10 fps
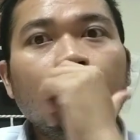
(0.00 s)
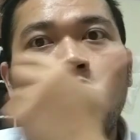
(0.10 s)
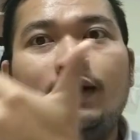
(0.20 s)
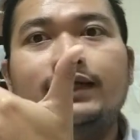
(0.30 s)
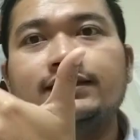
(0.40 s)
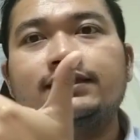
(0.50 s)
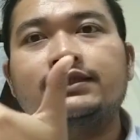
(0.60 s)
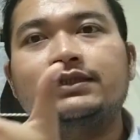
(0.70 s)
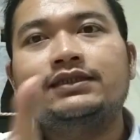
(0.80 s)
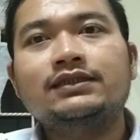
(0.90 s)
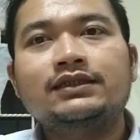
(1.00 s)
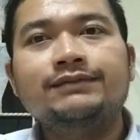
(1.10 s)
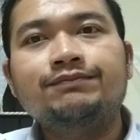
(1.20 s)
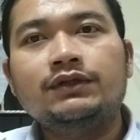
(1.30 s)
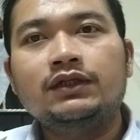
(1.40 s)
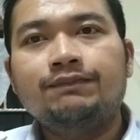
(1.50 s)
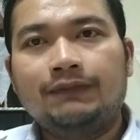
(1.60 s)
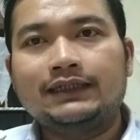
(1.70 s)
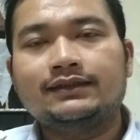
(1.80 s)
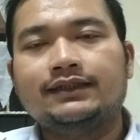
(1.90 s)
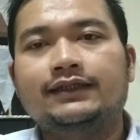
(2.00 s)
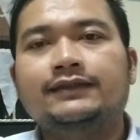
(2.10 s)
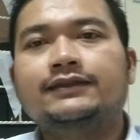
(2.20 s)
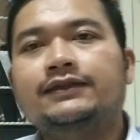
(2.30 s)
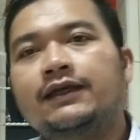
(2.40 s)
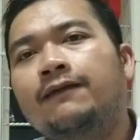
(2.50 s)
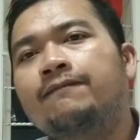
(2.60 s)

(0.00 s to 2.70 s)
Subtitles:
what is simple past tense?